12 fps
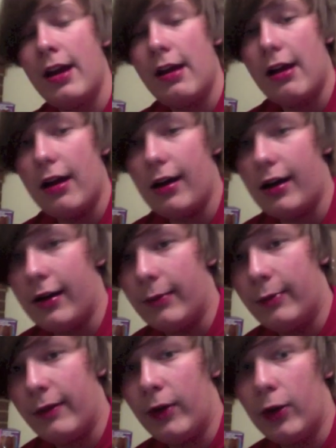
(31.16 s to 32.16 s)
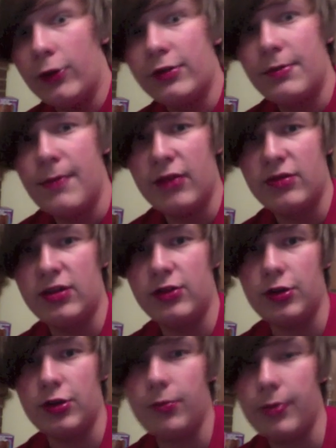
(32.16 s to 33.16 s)
with a lot of Mountain
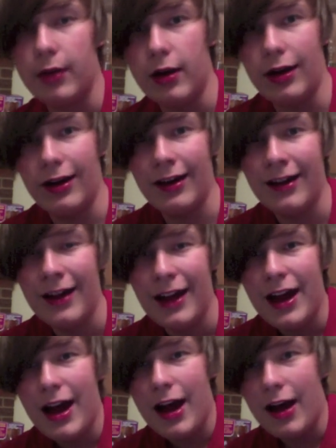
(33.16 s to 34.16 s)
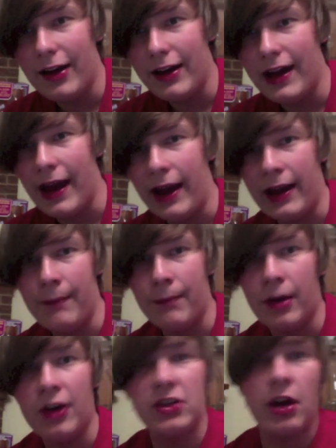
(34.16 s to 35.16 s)
Dew, but yeah, and then
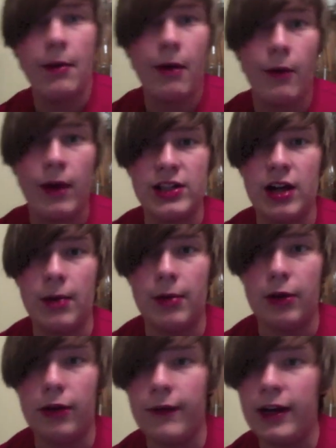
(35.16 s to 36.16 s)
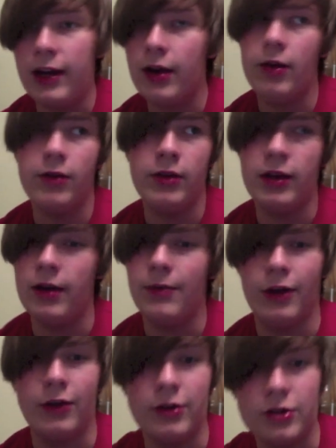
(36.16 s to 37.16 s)
by the time I went to upload the video, the
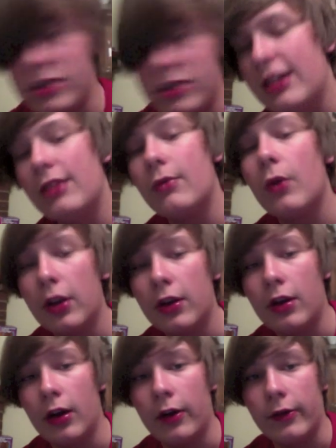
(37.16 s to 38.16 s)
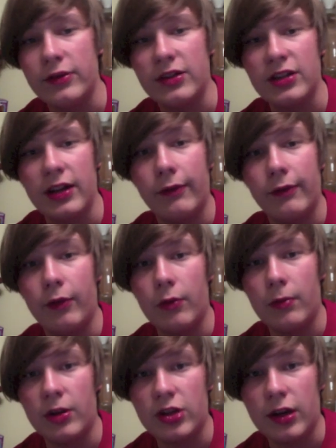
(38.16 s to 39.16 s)
uploader just didn't want to know. It was the same for all
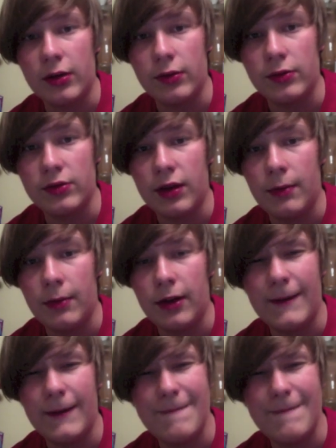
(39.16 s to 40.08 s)
my channels, so I'm like,